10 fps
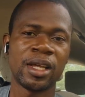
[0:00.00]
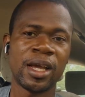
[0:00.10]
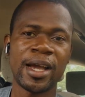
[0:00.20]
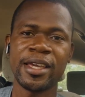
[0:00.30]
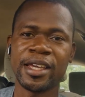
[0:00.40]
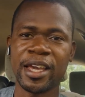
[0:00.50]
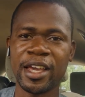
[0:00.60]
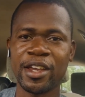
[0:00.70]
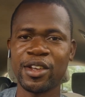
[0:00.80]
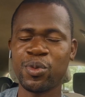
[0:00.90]
Hi,
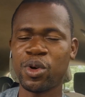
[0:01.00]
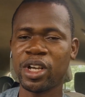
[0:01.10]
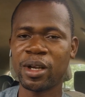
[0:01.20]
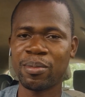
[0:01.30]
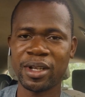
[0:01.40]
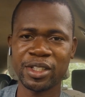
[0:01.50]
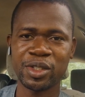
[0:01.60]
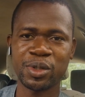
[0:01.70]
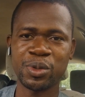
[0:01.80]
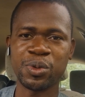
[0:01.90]
and welcome back
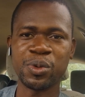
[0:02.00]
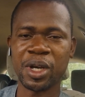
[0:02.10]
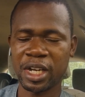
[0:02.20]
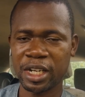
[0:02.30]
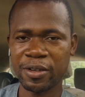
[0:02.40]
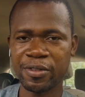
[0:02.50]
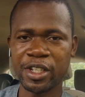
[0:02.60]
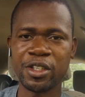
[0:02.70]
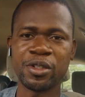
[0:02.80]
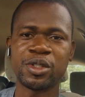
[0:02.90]
to another video.